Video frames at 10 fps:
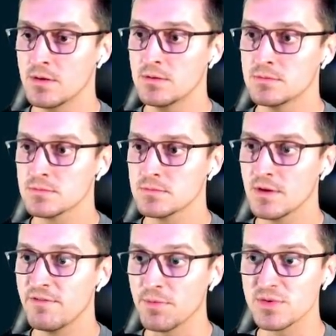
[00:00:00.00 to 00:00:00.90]
from
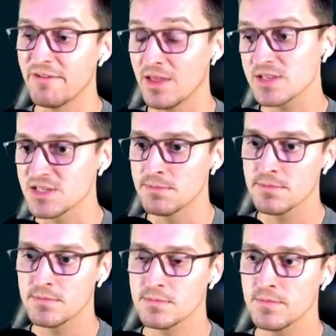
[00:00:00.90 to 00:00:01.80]
Infernape burns
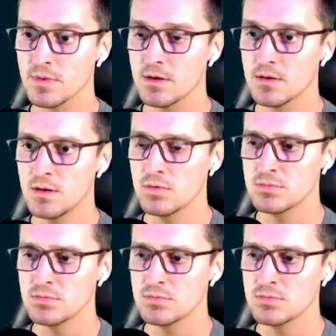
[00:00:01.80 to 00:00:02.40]
it as it brings it